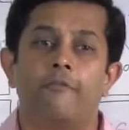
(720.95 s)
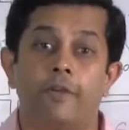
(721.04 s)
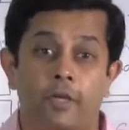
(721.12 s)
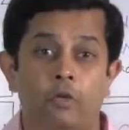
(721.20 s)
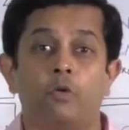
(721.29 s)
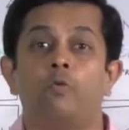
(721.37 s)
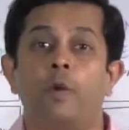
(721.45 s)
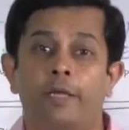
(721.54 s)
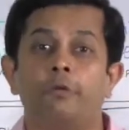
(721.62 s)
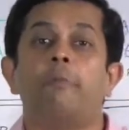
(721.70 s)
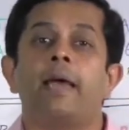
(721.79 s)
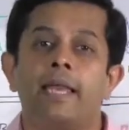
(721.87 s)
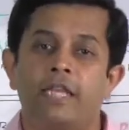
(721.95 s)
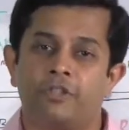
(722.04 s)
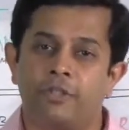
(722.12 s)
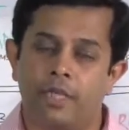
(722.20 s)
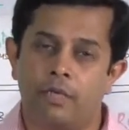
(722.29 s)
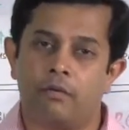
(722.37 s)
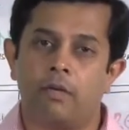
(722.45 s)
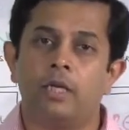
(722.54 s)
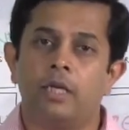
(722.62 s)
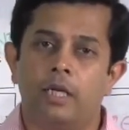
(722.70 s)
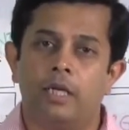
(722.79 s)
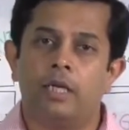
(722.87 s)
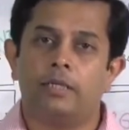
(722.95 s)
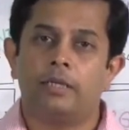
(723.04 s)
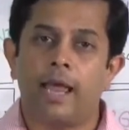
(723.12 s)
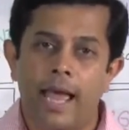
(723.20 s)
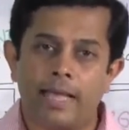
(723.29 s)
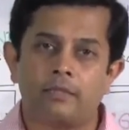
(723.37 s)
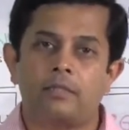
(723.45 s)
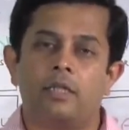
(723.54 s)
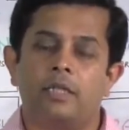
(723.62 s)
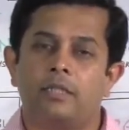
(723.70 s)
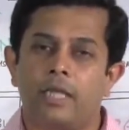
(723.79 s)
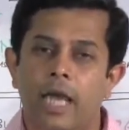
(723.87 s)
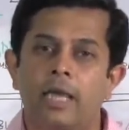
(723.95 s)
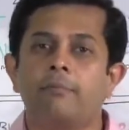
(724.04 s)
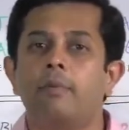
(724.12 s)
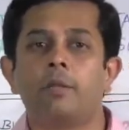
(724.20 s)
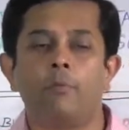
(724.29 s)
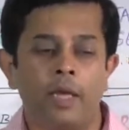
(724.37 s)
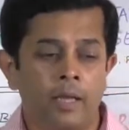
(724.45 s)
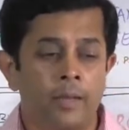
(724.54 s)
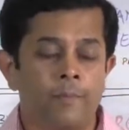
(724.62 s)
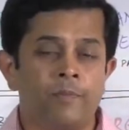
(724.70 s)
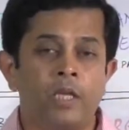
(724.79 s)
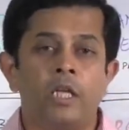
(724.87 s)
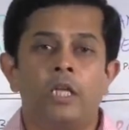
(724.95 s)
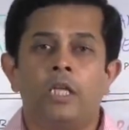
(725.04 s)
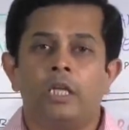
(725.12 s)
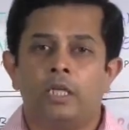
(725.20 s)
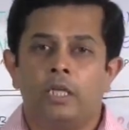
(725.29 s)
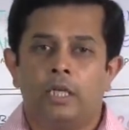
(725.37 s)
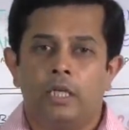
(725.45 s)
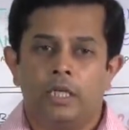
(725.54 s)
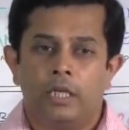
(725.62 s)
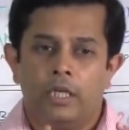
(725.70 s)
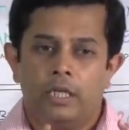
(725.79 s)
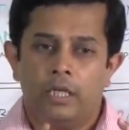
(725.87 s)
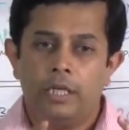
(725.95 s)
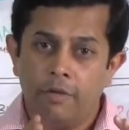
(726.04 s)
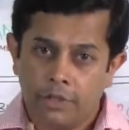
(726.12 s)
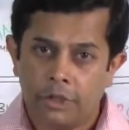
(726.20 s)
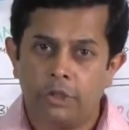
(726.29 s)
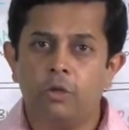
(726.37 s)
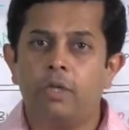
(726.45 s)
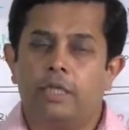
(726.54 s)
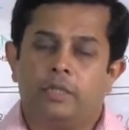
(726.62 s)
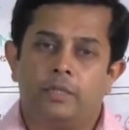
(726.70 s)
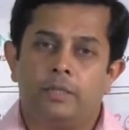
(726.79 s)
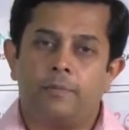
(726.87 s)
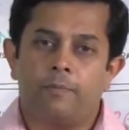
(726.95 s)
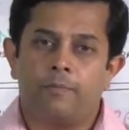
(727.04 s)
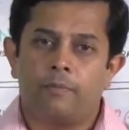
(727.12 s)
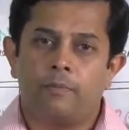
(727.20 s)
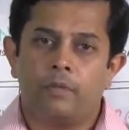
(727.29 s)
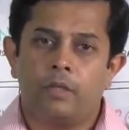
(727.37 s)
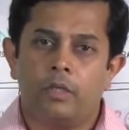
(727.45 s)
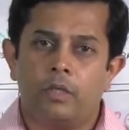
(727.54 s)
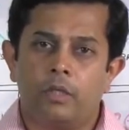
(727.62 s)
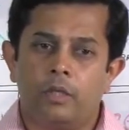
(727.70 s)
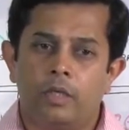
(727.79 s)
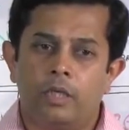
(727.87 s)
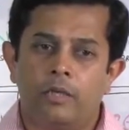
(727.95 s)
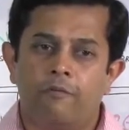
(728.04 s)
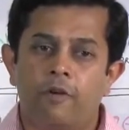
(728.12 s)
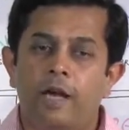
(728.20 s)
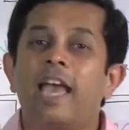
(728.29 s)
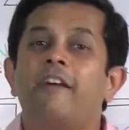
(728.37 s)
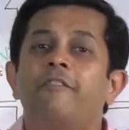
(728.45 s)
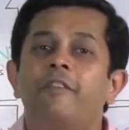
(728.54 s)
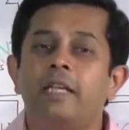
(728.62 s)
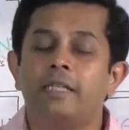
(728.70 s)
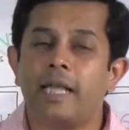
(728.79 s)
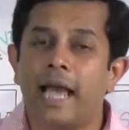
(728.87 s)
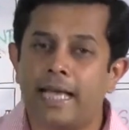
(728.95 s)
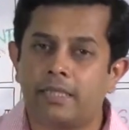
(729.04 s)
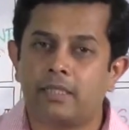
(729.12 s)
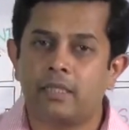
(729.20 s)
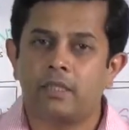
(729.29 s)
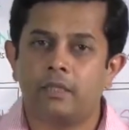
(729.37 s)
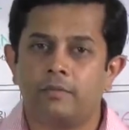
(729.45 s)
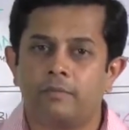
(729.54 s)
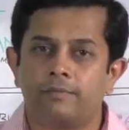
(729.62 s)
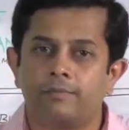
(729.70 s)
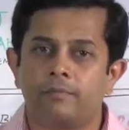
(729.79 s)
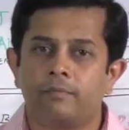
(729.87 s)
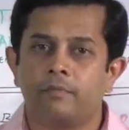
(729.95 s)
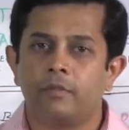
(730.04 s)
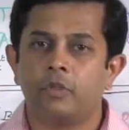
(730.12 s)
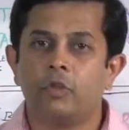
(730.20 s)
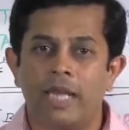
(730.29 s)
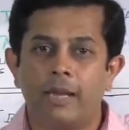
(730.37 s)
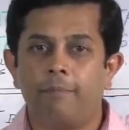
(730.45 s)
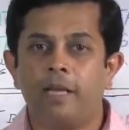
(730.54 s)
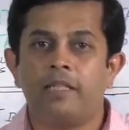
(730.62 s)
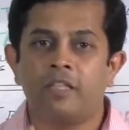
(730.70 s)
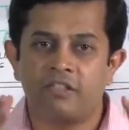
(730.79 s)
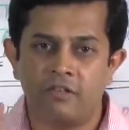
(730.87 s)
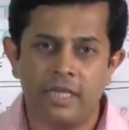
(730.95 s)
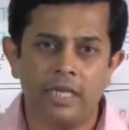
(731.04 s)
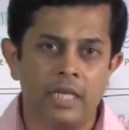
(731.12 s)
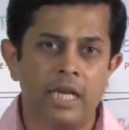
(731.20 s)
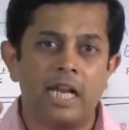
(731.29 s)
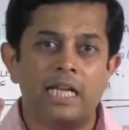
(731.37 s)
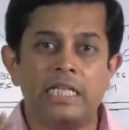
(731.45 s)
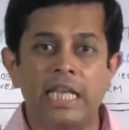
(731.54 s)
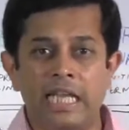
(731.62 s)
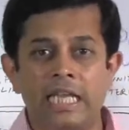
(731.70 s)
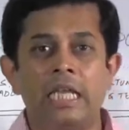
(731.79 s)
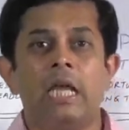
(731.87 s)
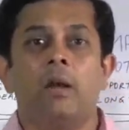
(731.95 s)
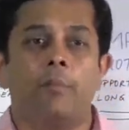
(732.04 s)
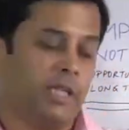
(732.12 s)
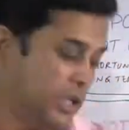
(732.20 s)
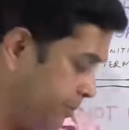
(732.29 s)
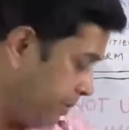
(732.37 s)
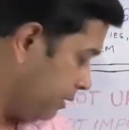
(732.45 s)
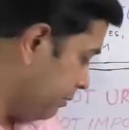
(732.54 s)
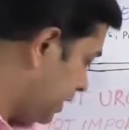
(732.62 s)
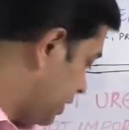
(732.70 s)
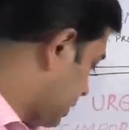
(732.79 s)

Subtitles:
a very good way to manage their tasks and time, by the way. In your to-do list, for every task, you can apply the 3D principle, which